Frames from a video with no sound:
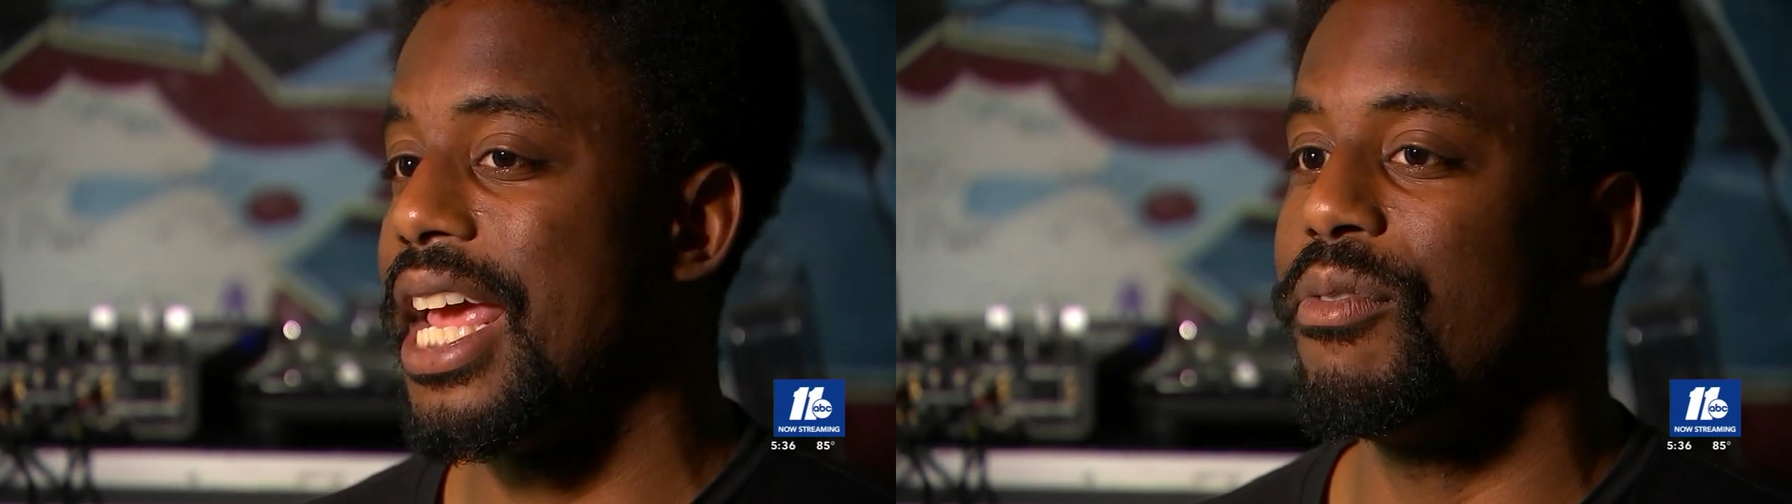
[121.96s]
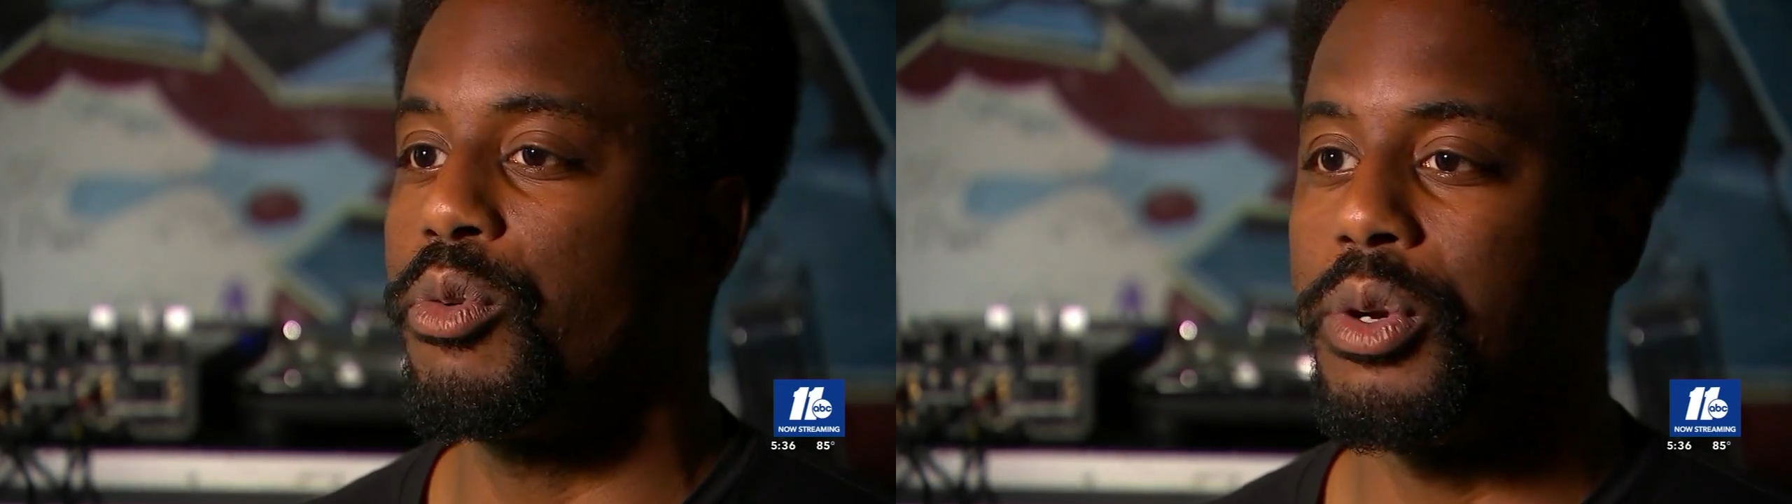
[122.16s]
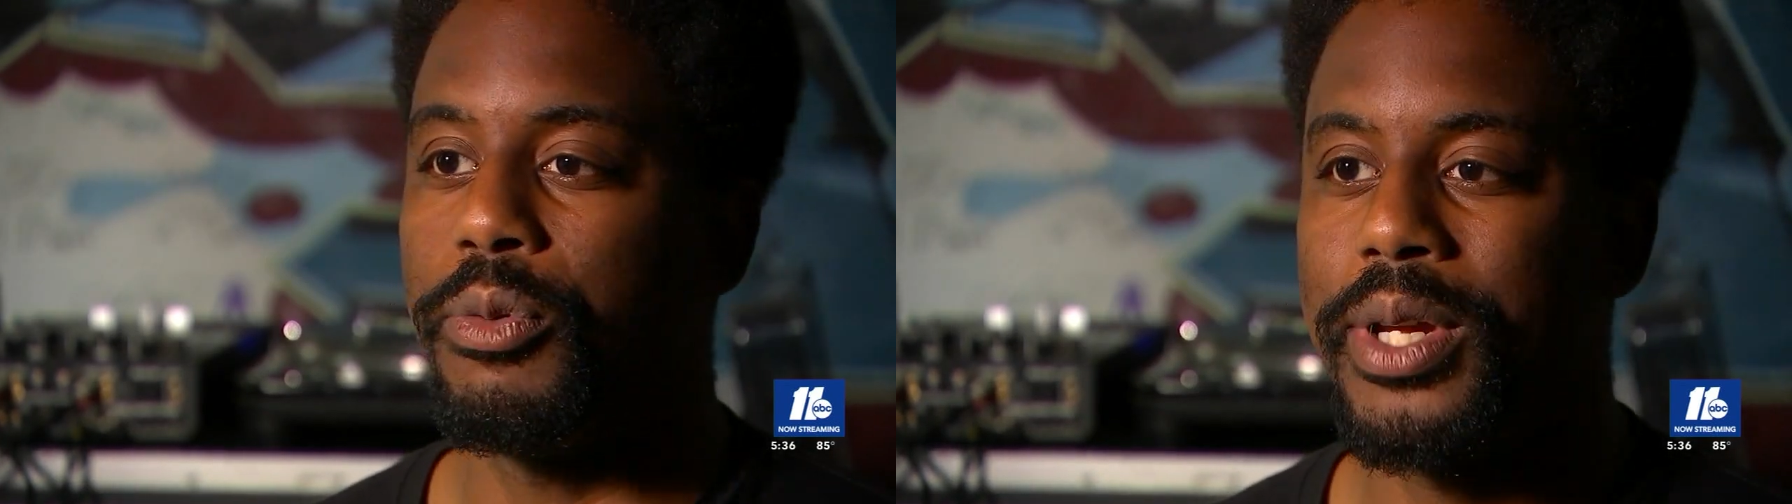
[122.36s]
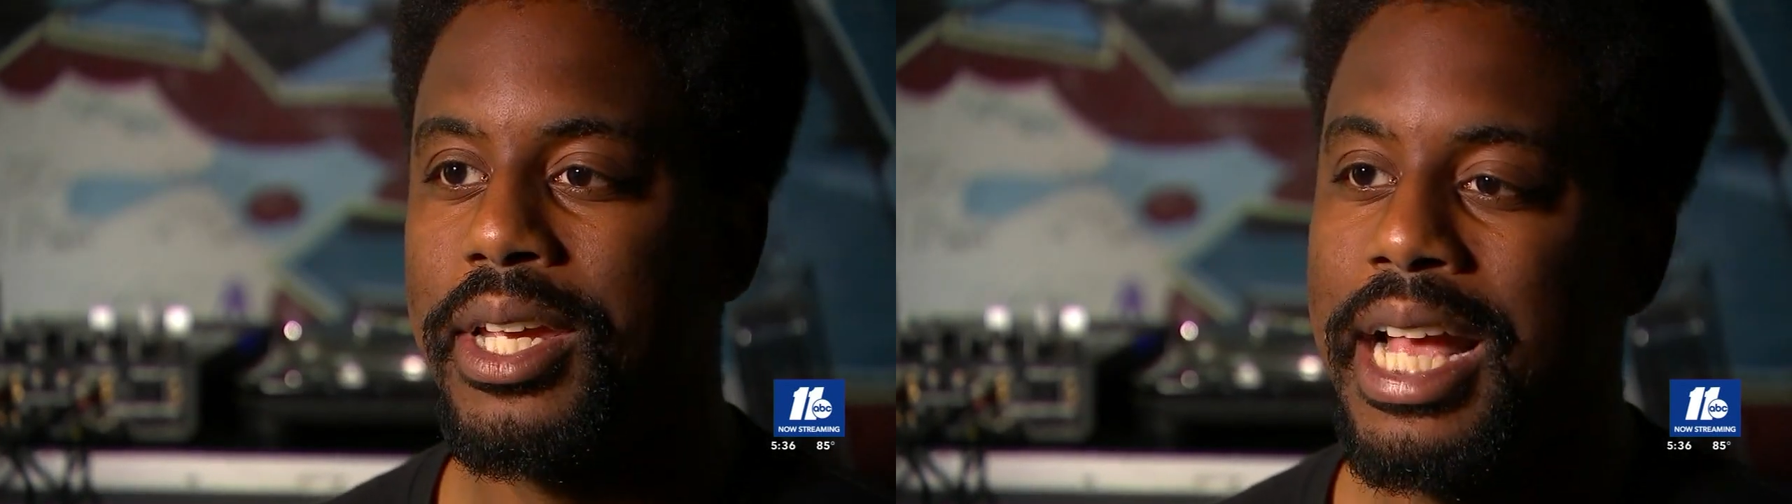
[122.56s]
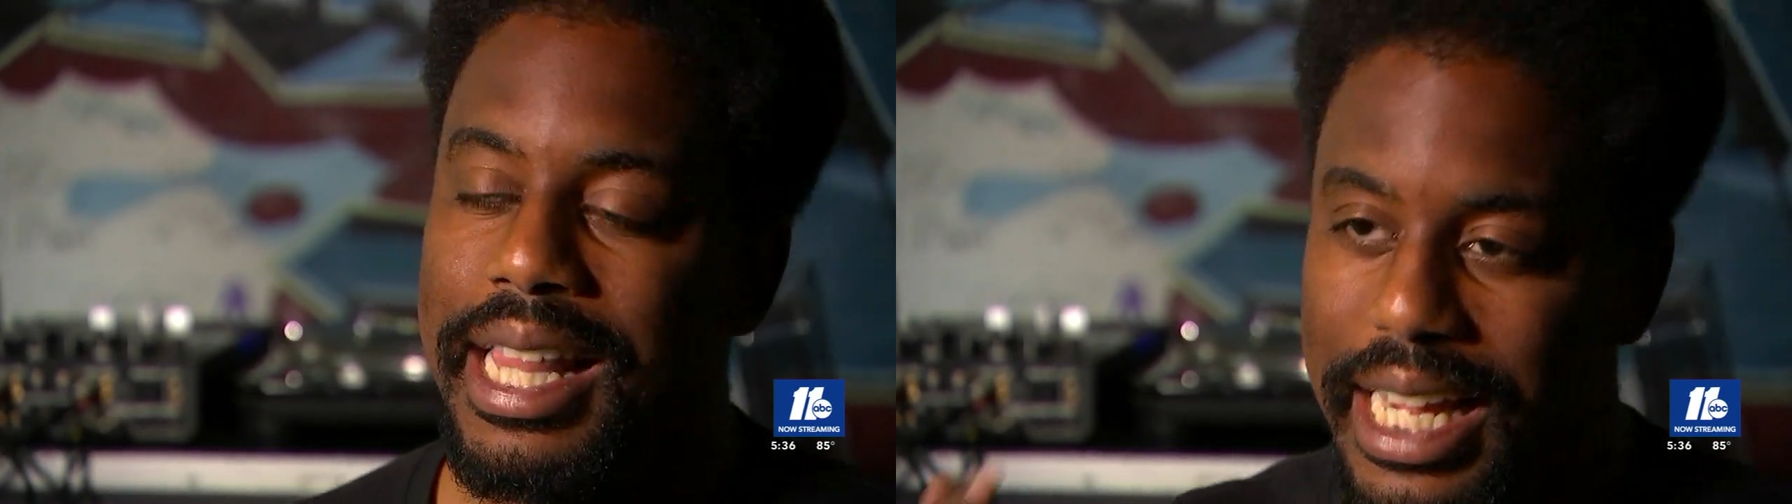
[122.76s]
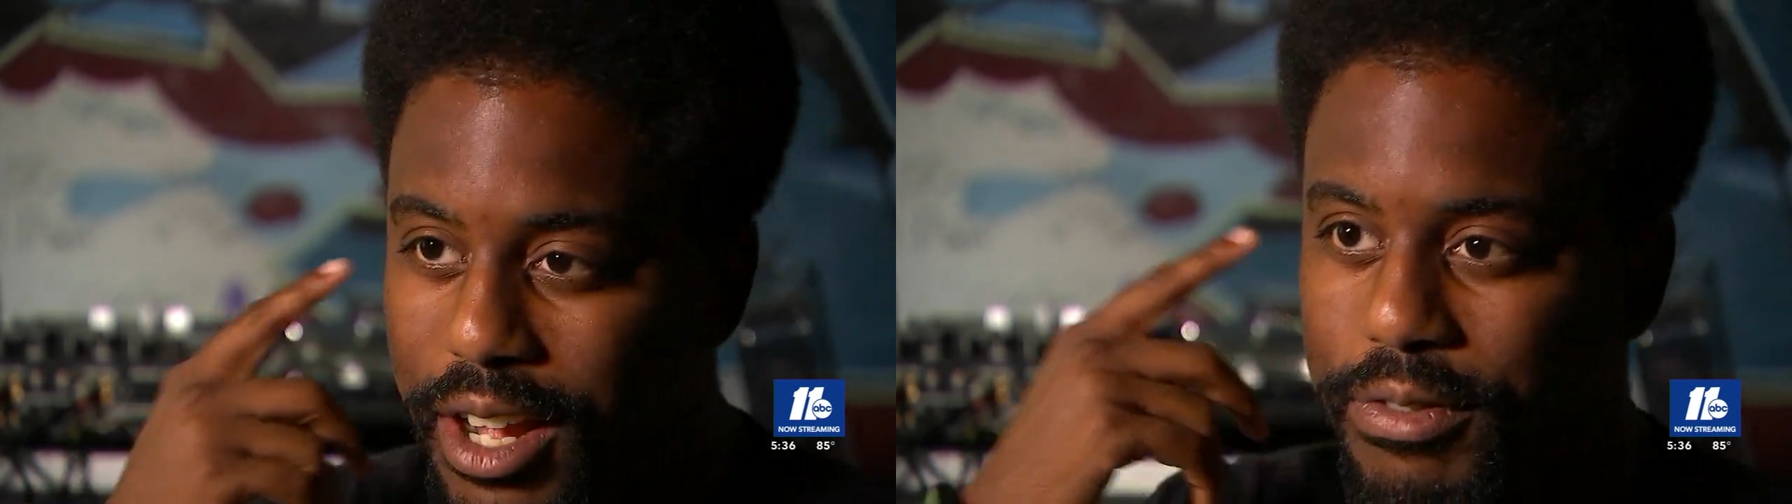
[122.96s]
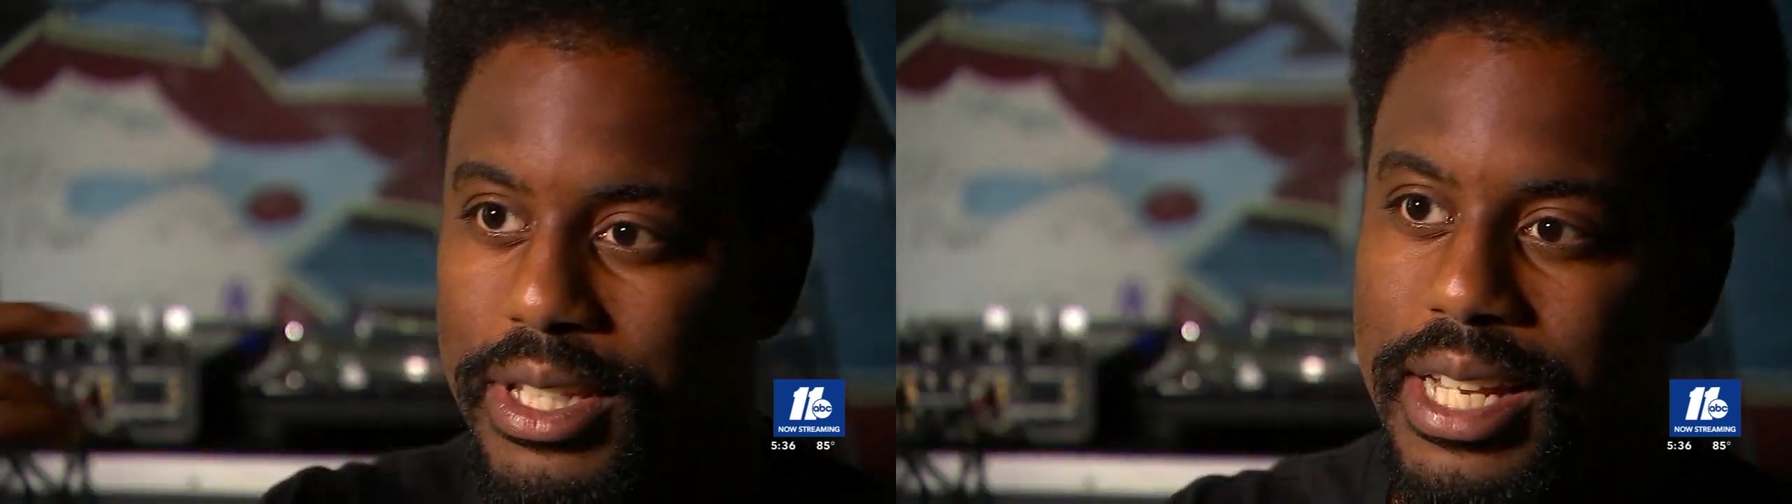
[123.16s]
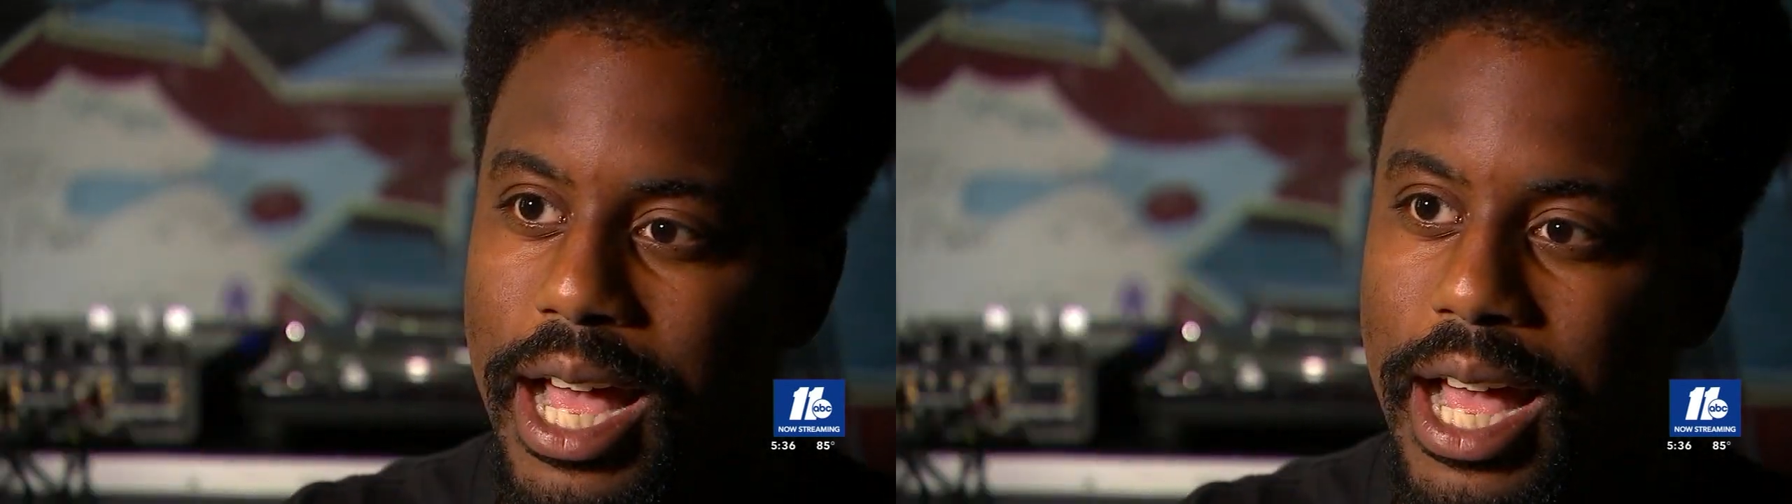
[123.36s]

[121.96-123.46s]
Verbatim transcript: like every week, like off the